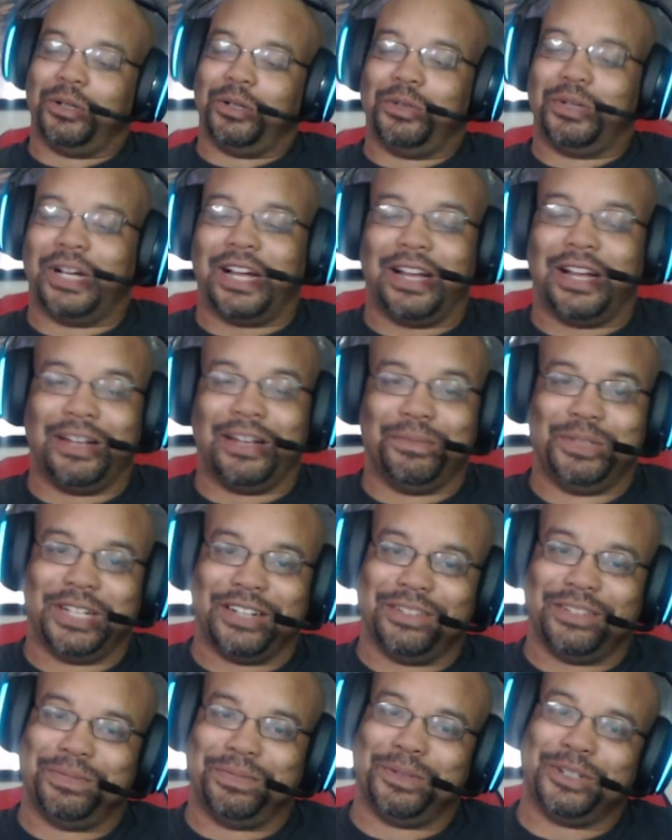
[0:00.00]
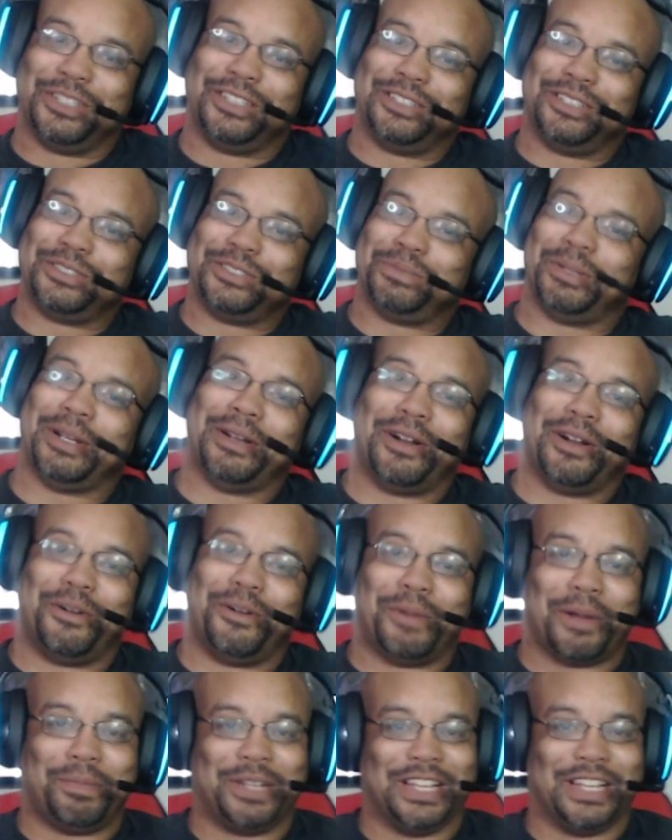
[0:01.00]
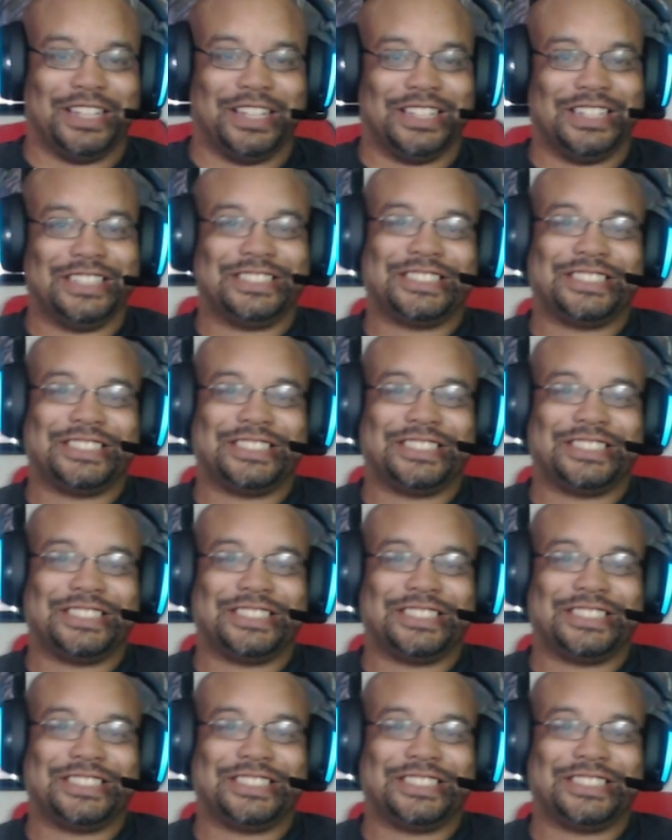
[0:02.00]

I'm going to put it on my playlist.